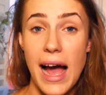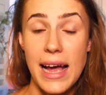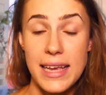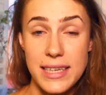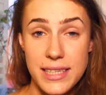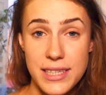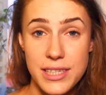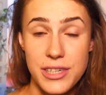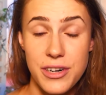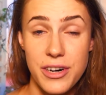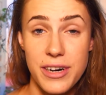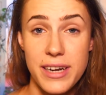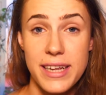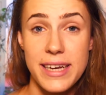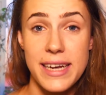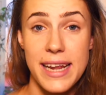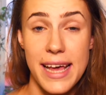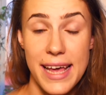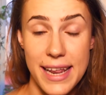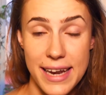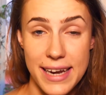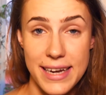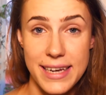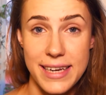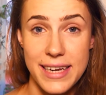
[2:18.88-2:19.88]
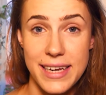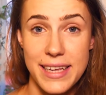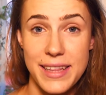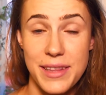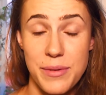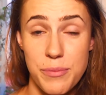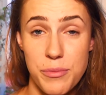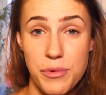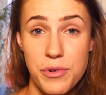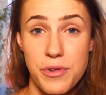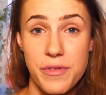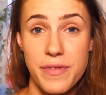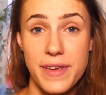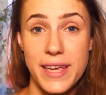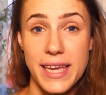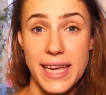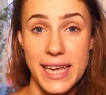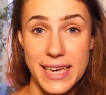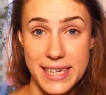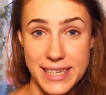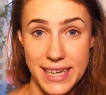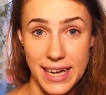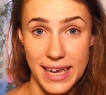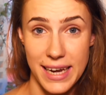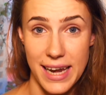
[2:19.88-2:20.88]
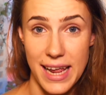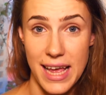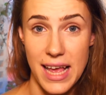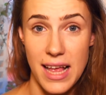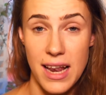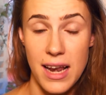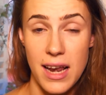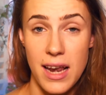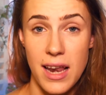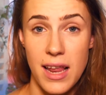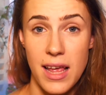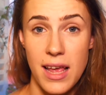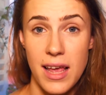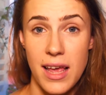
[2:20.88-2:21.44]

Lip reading: I started editing the movie Eternel,